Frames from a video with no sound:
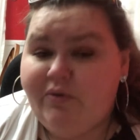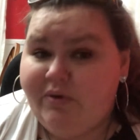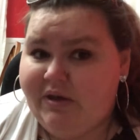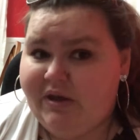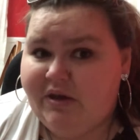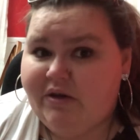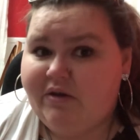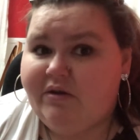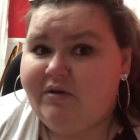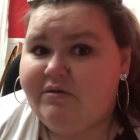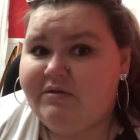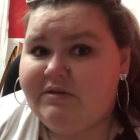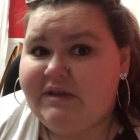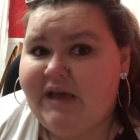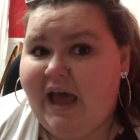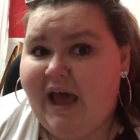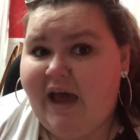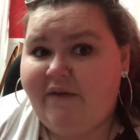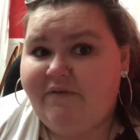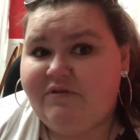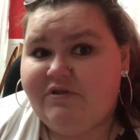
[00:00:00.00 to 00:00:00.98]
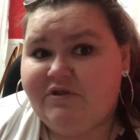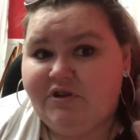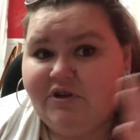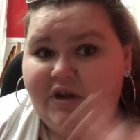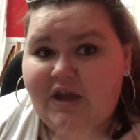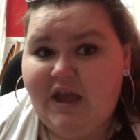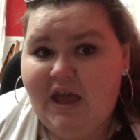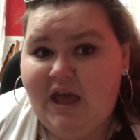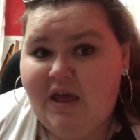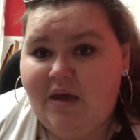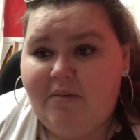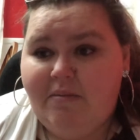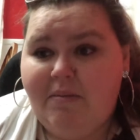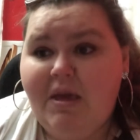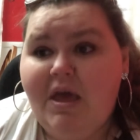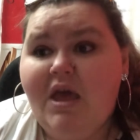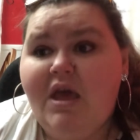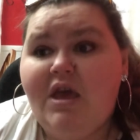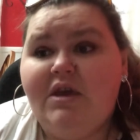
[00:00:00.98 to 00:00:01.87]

years after him.